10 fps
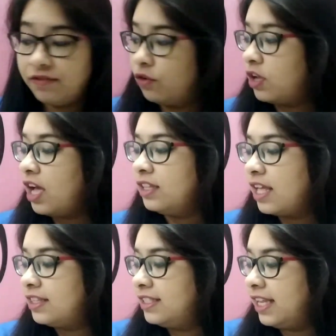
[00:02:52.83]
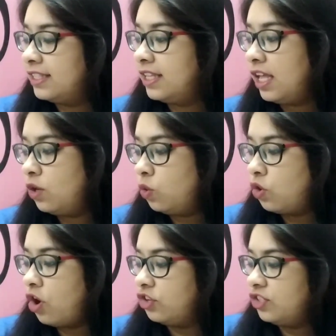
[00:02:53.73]
info card that says,
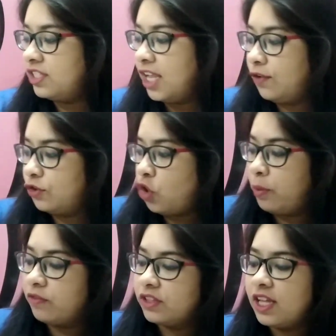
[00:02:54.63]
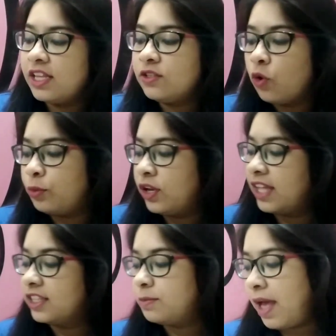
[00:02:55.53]
"Hello gorgeous, thank you for shopping with us. Hope you
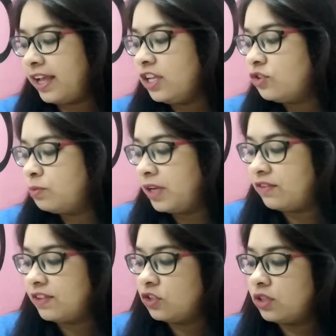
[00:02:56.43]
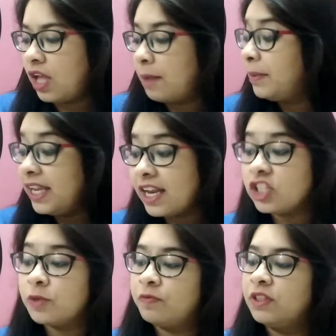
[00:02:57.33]
like this package. Made
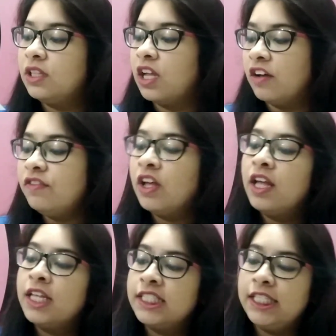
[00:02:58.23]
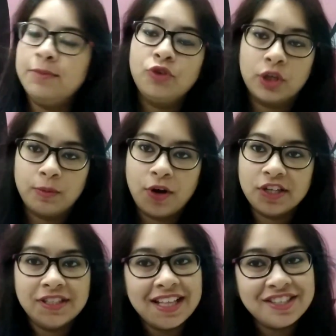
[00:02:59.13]
and shipped with love, Team
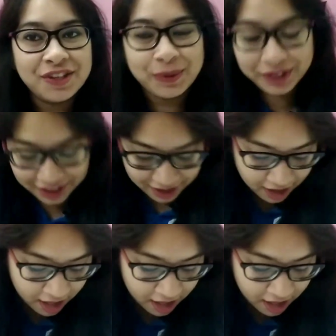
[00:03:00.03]
Sugarbox." That's cute.